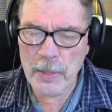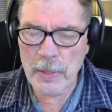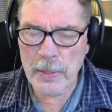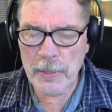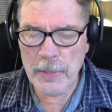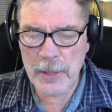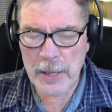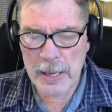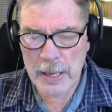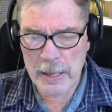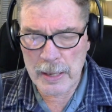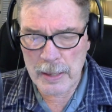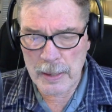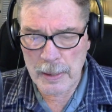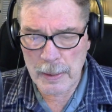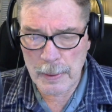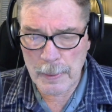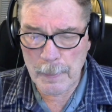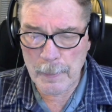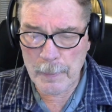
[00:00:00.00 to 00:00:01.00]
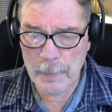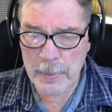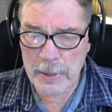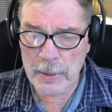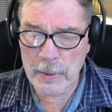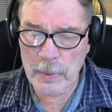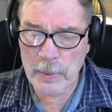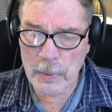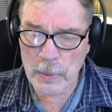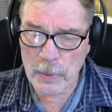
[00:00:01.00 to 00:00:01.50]
They
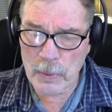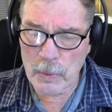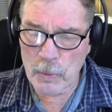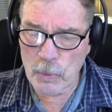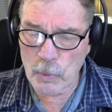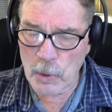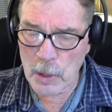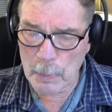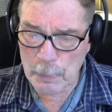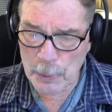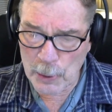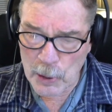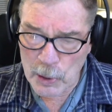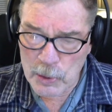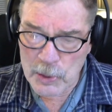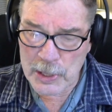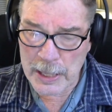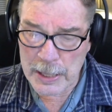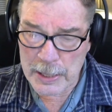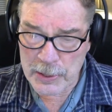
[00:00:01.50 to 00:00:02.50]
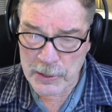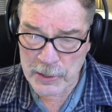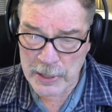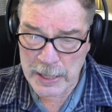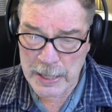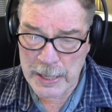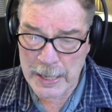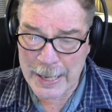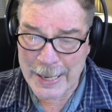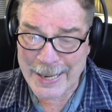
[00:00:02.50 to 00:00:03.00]
were
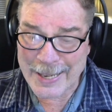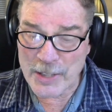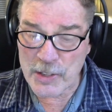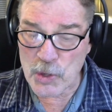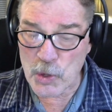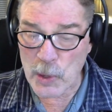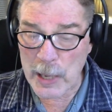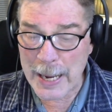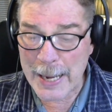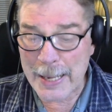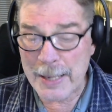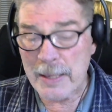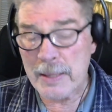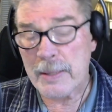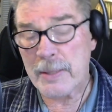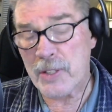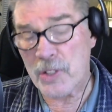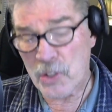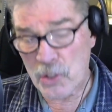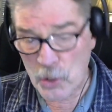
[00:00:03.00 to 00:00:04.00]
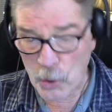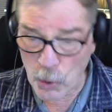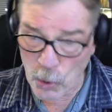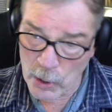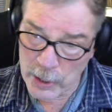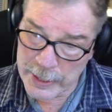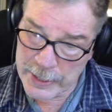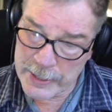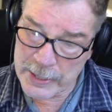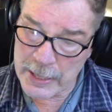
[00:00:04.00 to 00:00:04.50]
protesting a drag
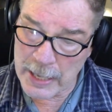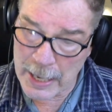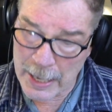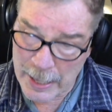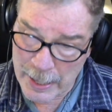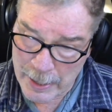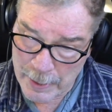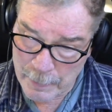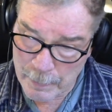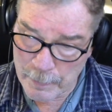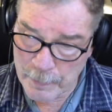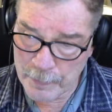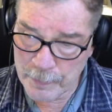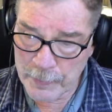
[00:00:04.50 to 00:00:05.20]
story time